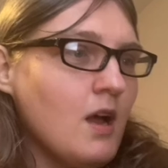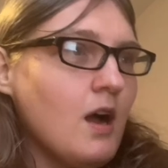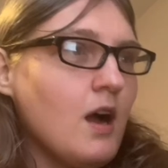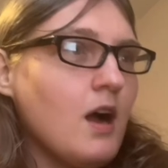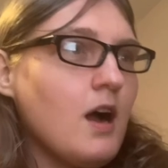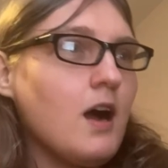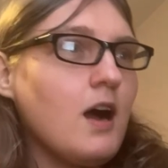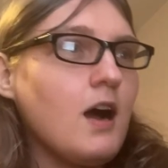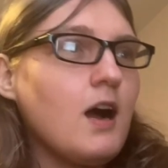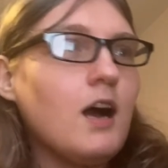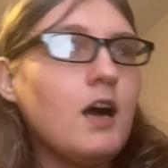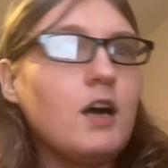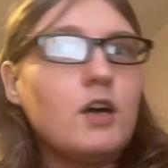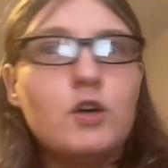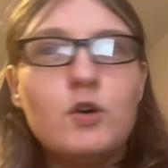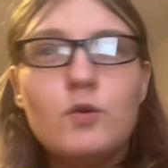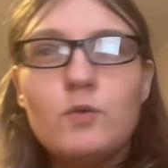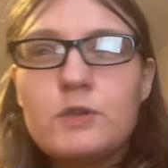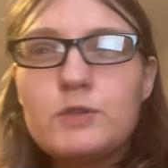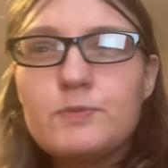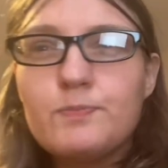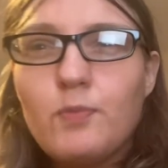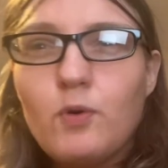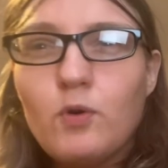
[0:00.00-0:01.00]
uh, who
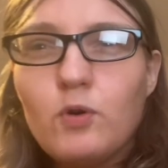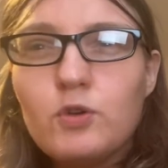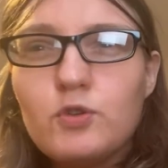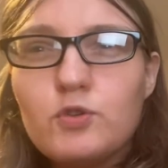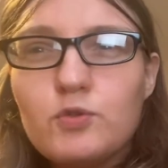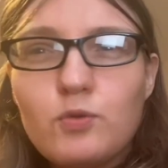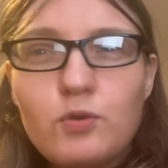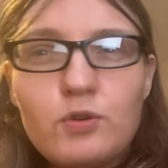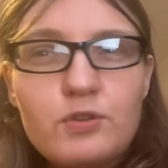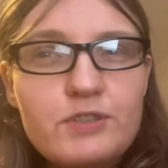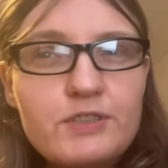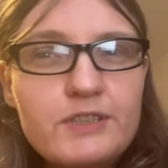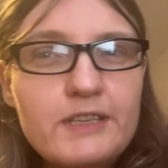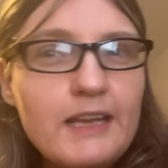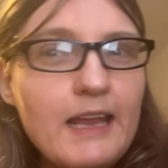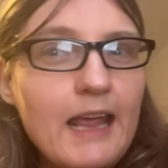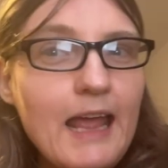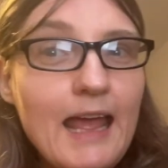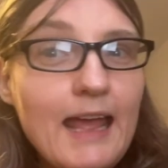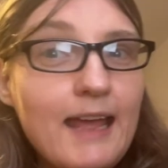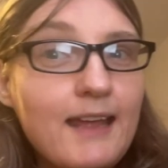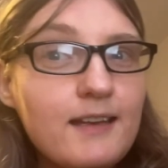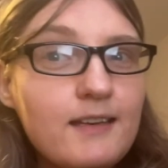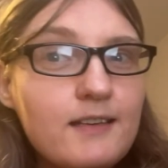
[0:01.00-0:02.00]
was born towards the
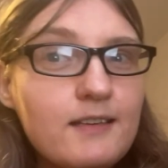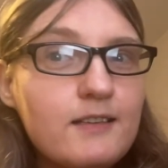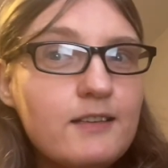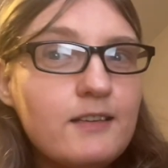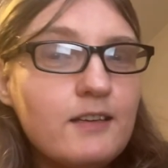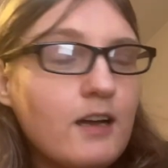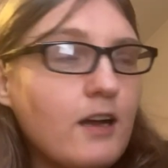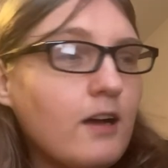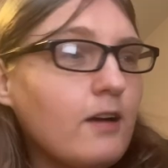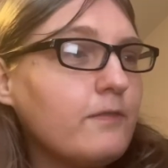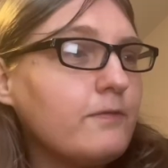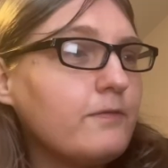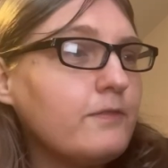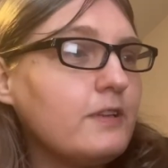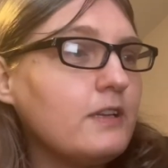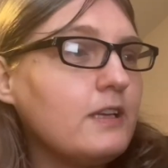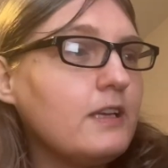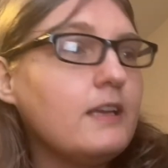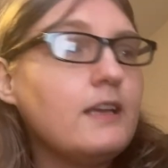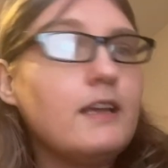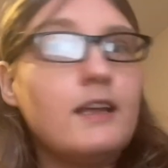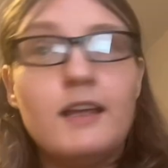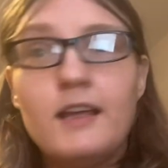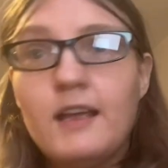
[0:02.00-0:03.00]
end of
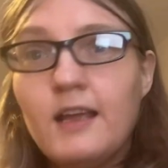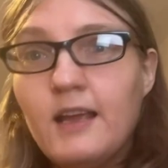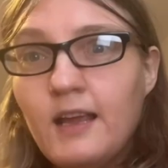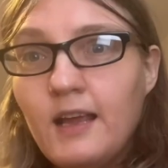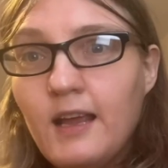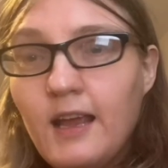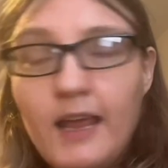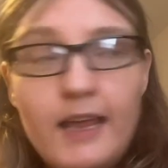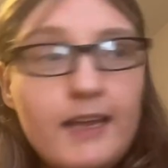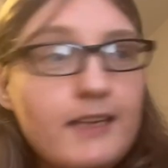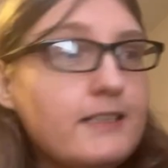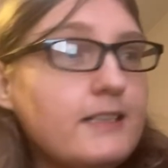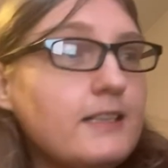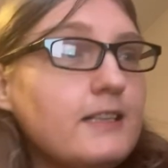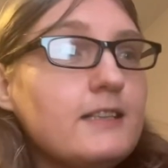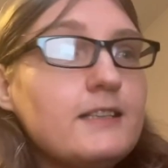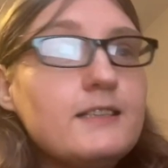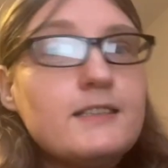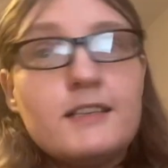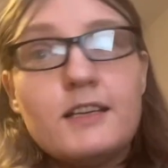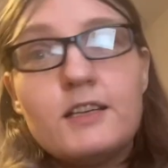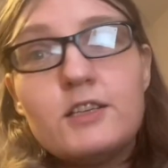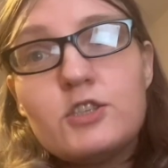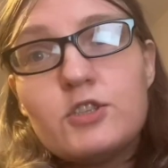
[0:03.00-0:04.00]
the
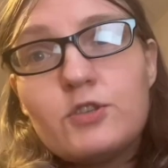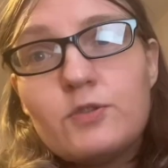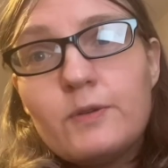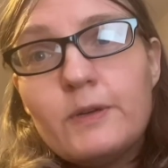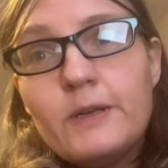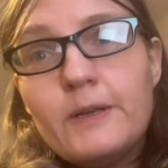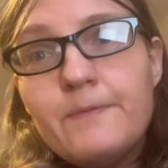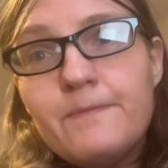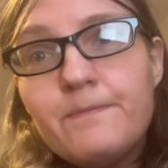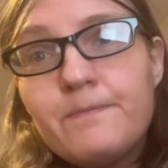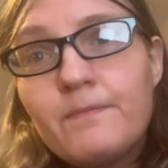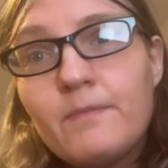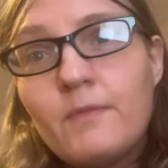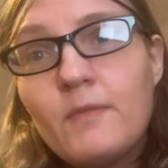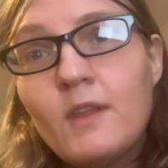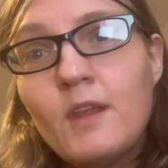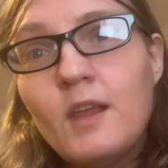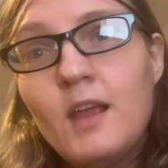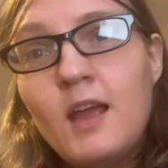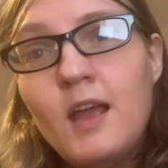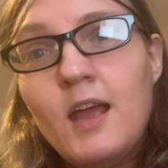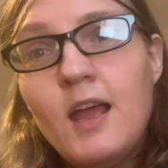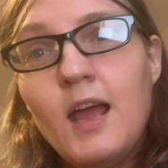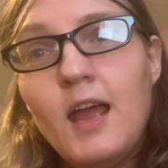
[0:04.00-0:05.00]
18th century
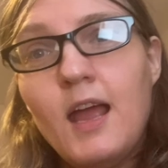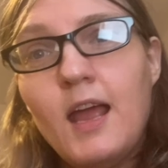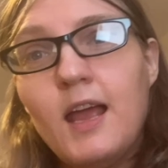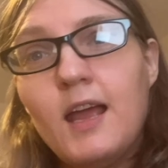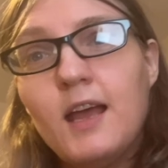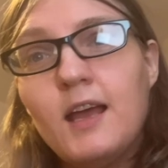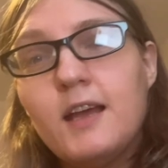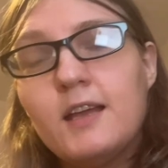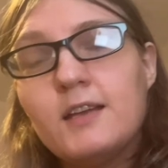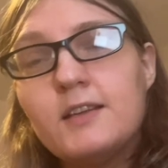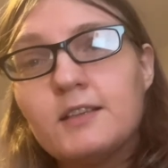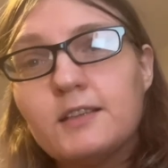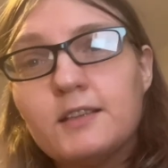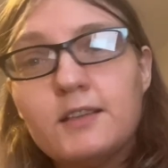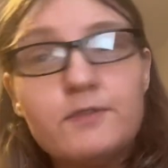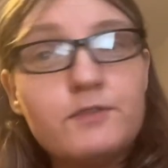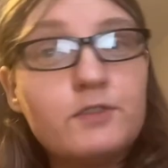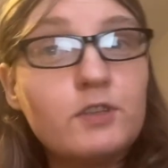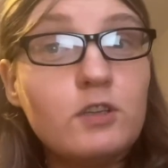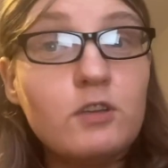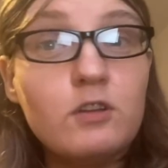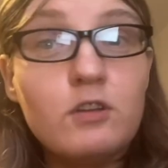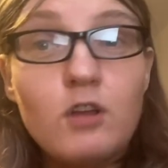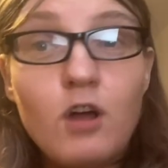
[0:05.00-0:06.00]
and
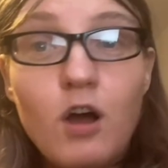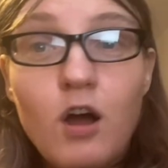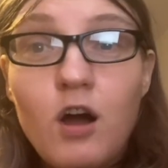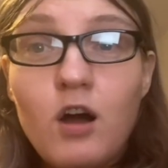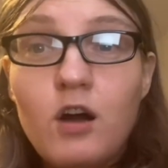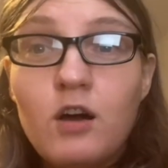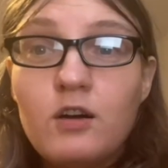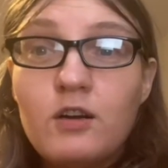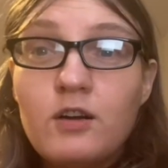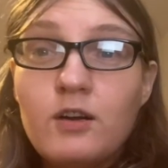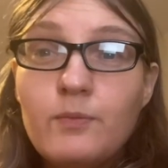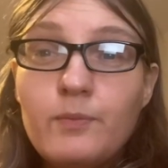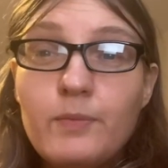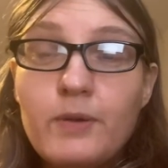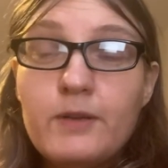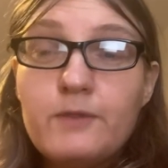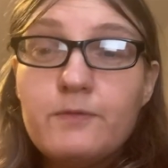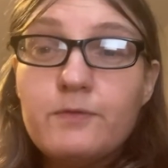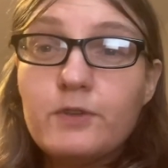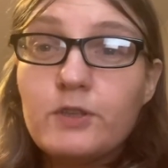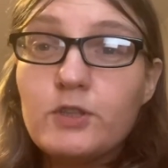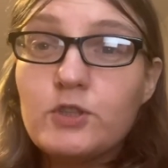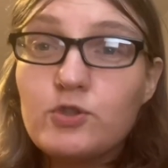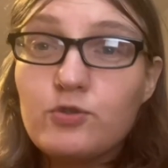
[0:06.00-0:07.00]
lived a long but
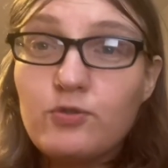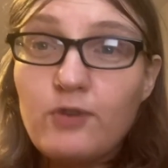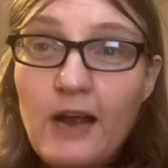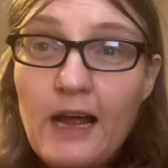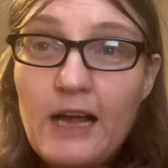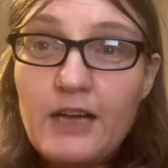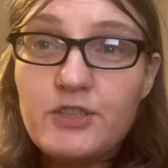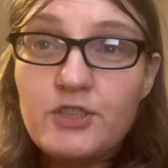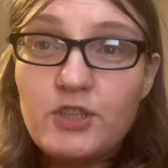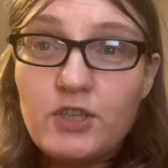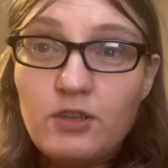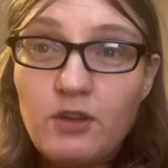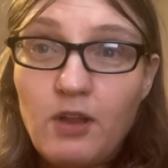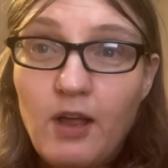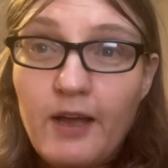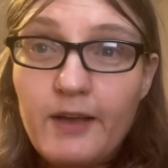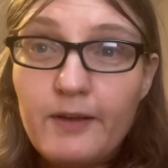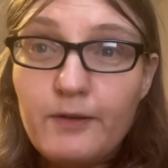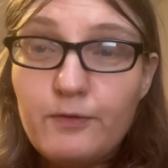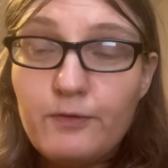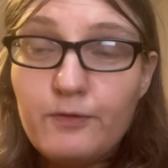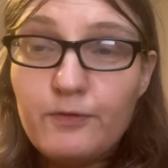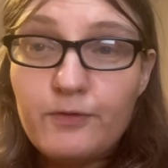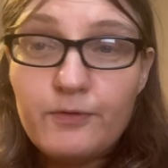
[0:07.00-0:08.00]
very tragic
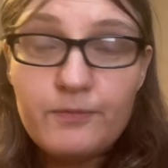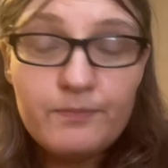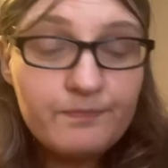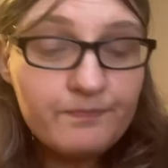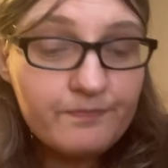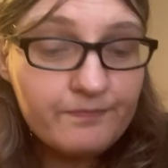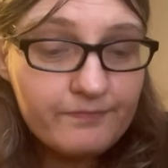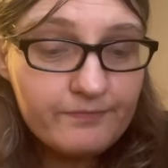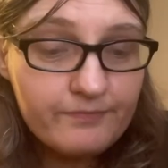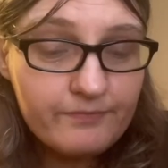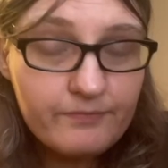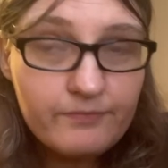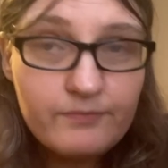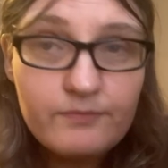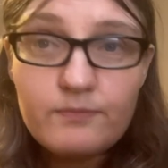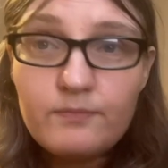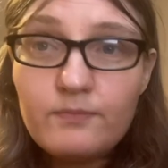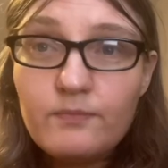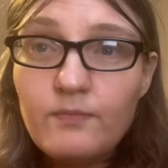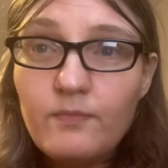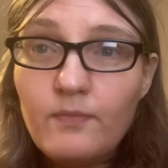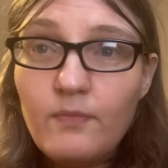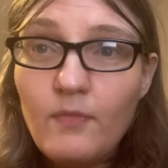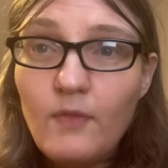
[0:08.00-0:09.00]
life
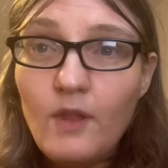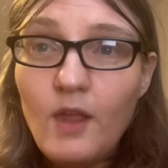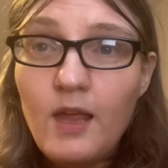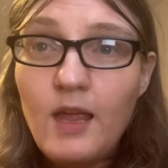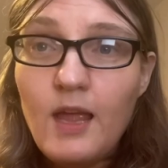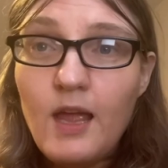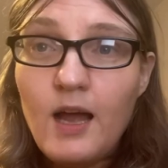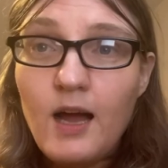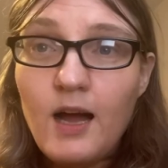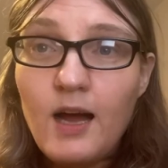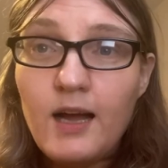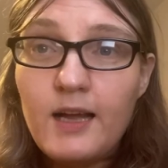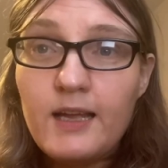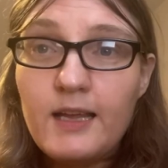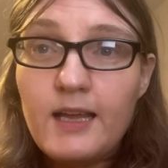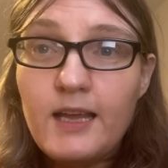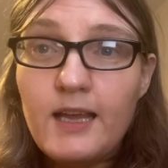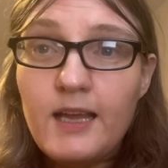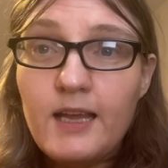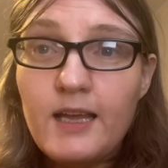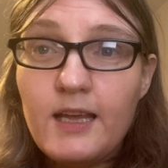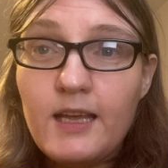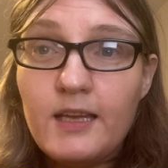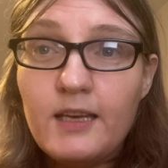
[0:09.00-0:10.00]
uh,
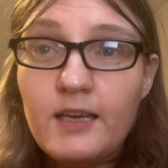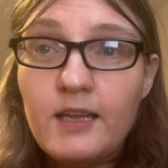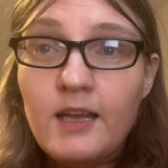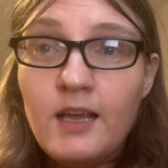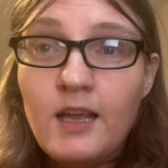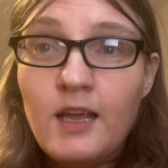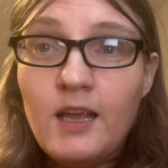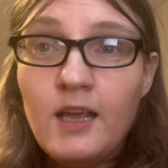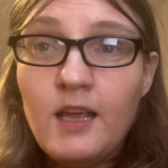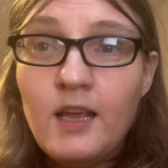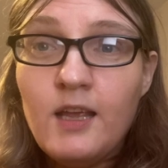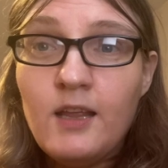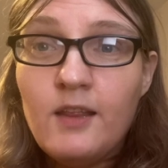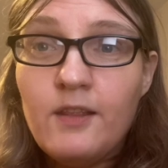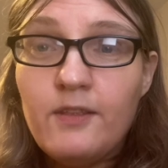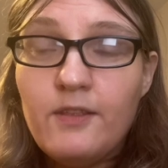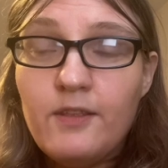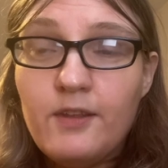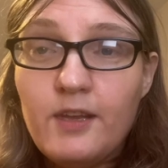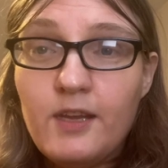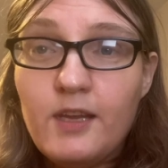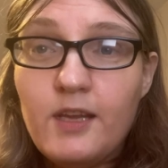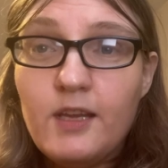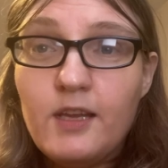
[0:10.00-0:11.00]
in
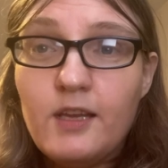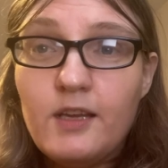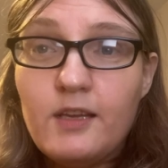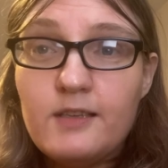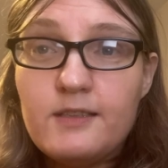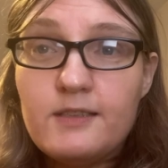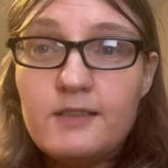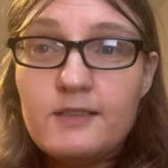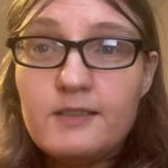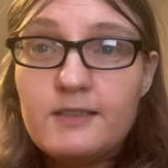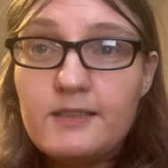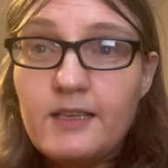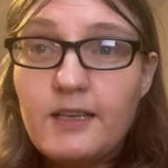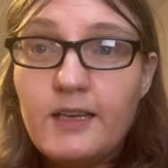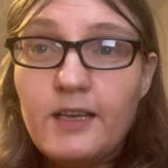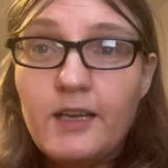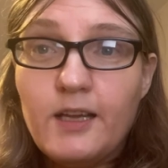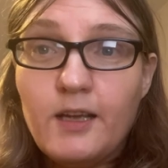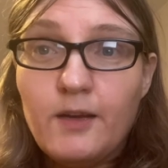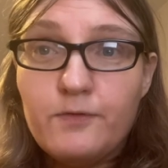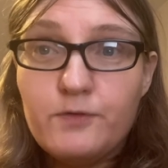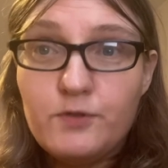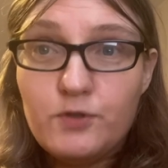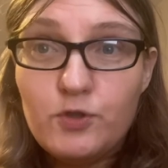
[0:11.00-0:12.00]
the
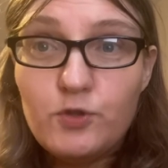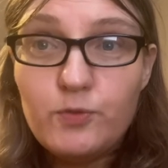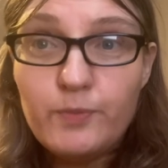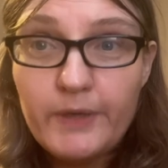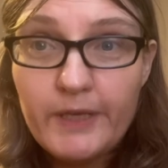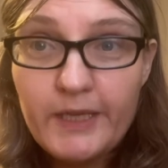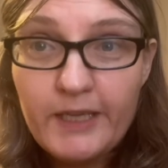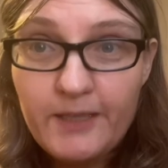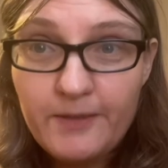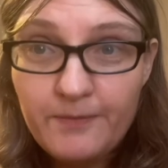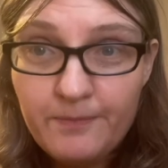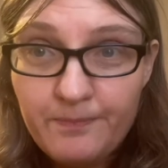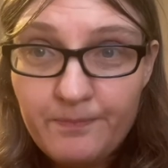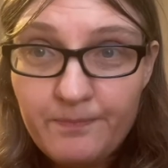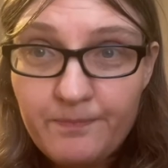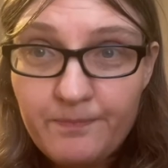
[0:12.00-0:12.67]
city of Tübingen